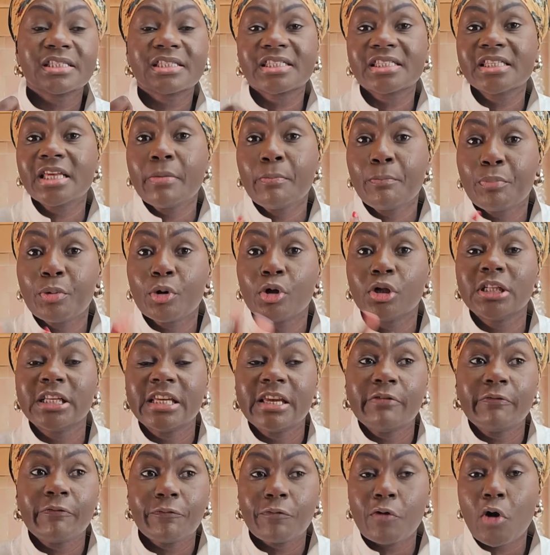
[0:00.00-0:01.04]
simple,
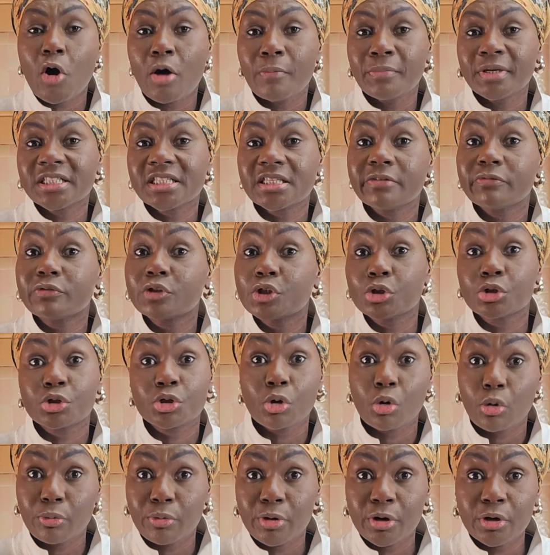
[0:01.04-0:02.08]
informative
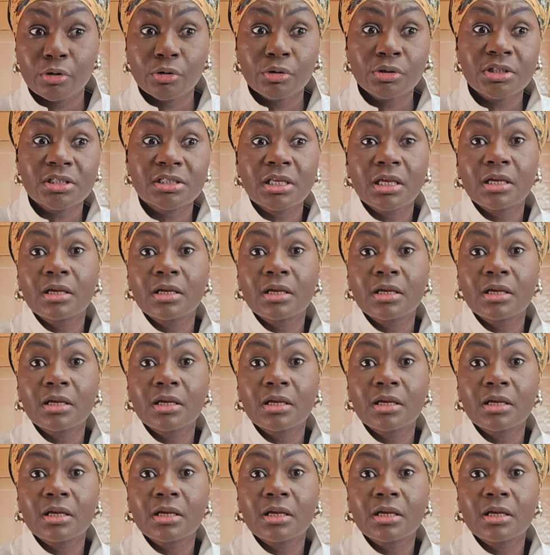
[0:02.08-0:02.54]
tutorials